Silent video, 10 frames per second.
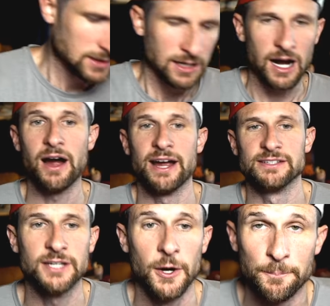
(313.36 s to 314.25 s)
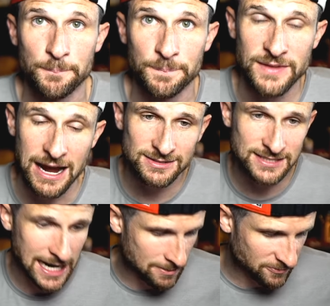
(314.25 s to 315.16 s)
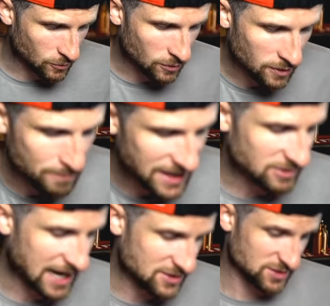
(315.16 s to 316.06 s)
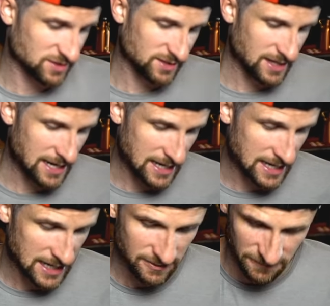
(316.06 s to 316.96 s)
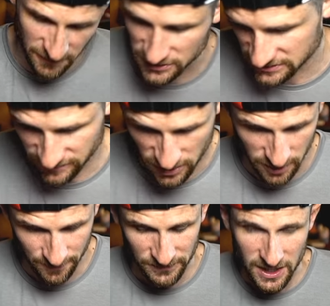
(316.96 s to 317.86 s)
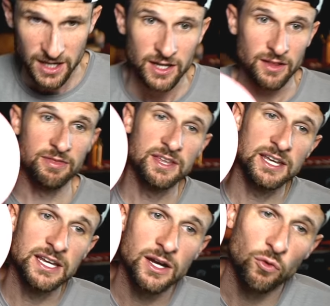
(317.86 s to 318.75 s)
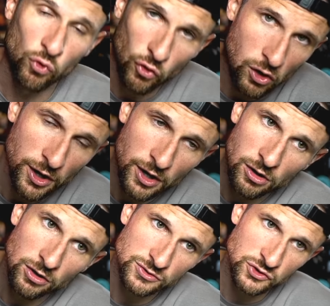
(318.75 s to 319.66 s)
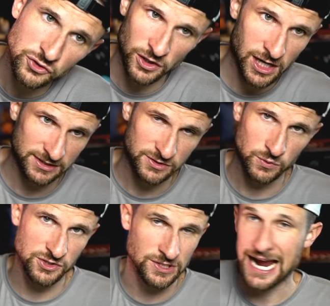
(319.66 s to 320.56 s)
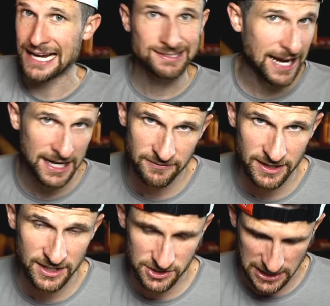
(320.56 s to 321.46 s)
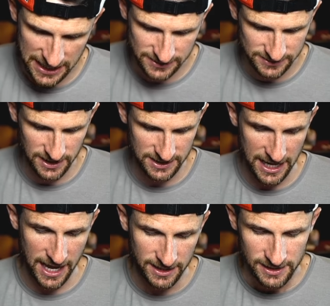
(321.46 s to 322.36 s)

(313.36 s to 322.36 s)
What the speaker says: All right. So Now it's time for mid-ranges. First of all, the Royal Trust, which you guys can't even get your hands on yet.